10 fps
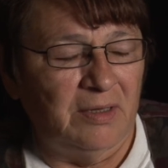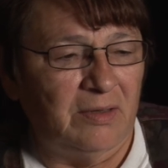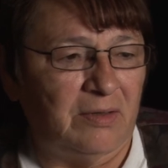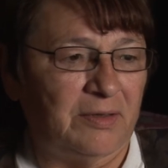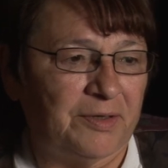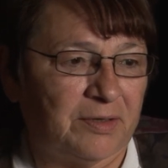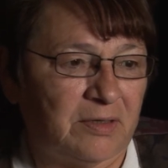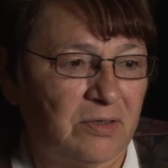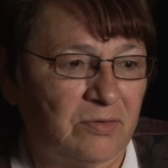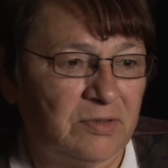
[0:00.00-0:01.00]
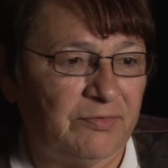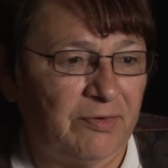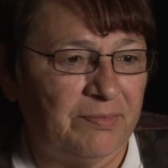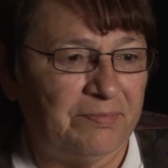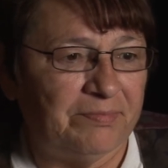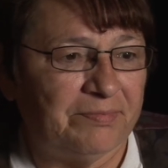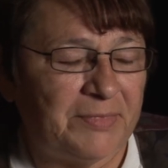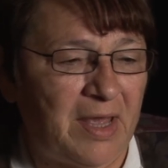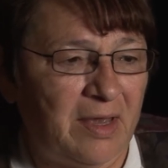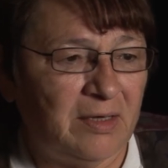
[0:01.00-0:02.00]
all their clothes from
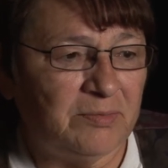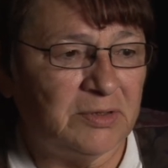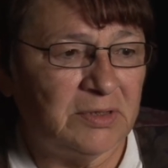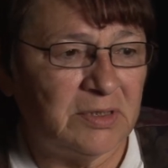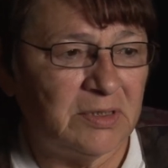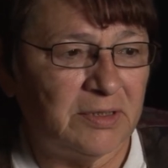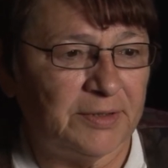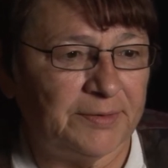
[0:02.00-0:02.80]
the animals.